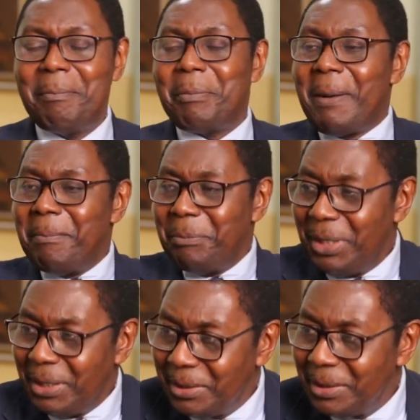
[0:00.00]

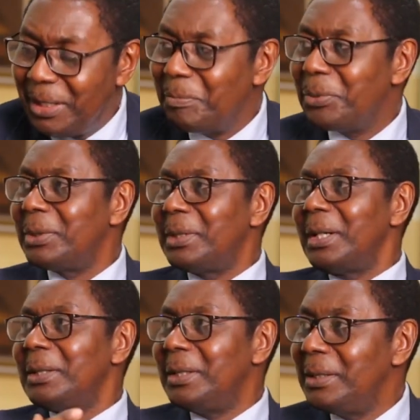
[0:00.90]
pampered and
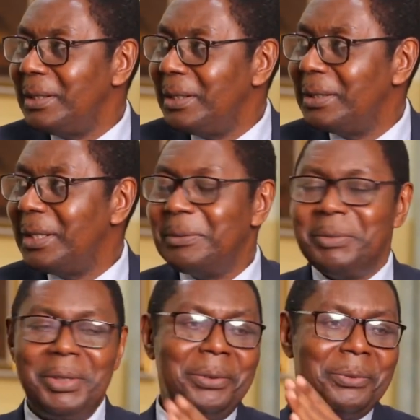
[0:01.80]
protected, and
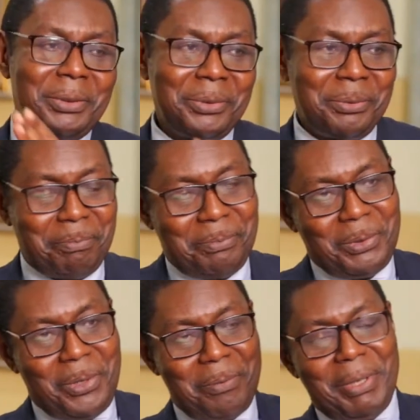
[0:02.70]
then when you
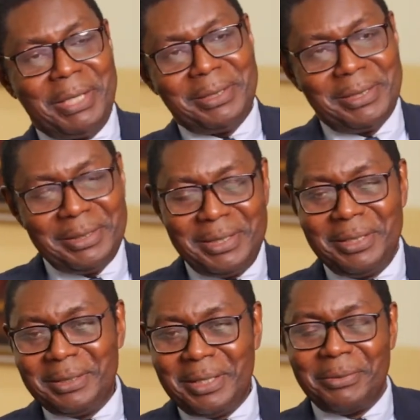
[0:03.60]
go past
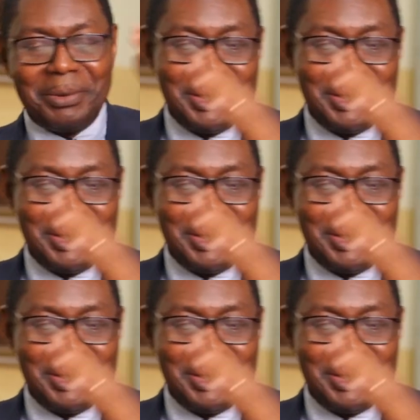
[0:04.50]
67,